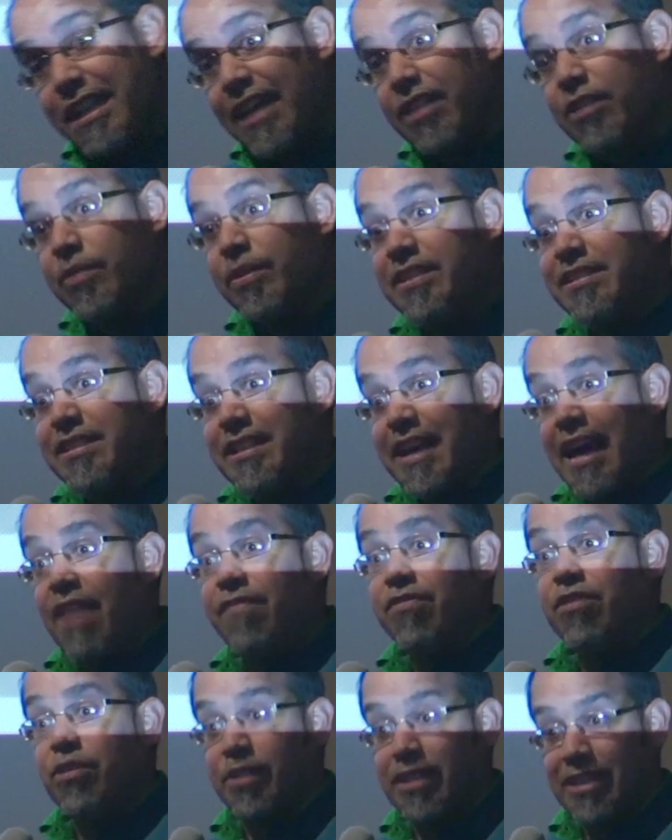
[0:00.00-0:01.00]
galleries in
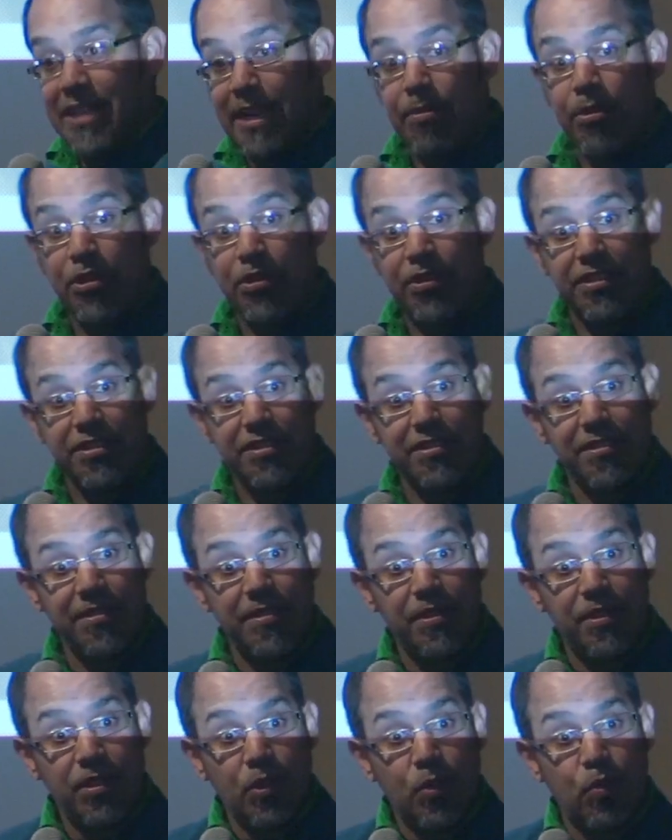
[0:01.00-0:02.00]
affluent neighborhoods
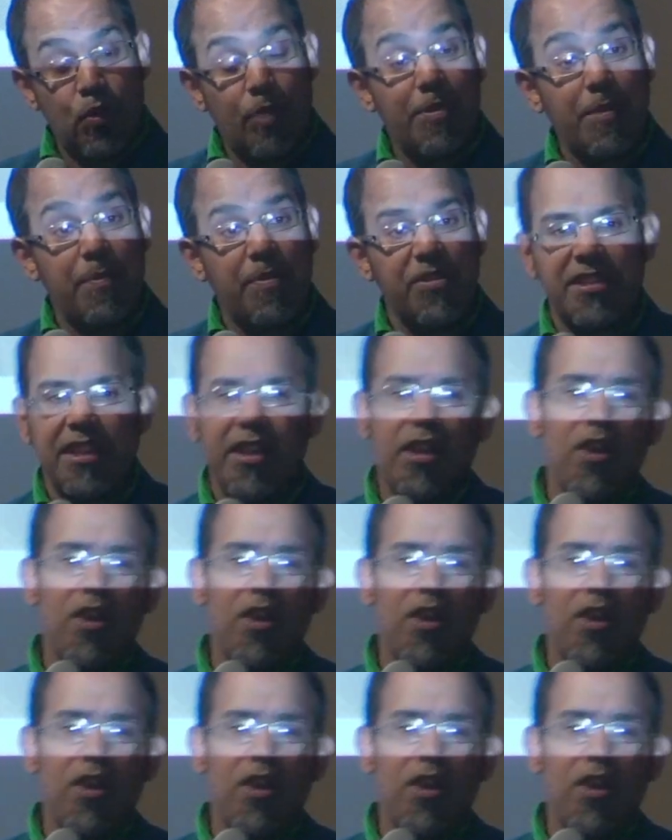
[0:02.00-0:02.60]
where people say,